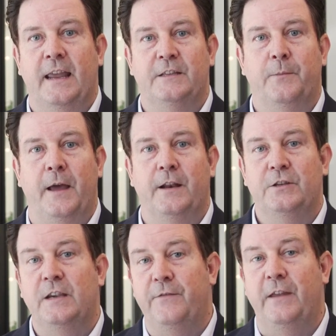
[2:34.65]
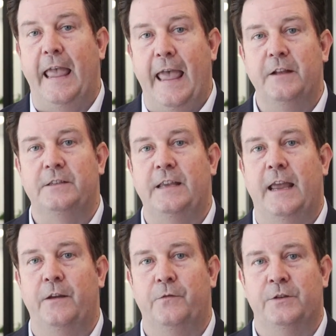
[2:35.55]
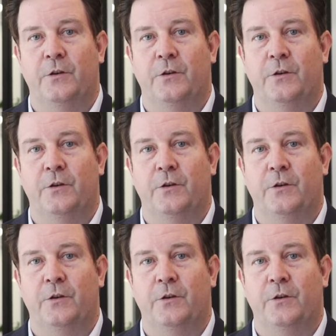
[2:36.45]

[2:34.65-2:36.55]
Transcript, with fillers: it's about achieving outstanding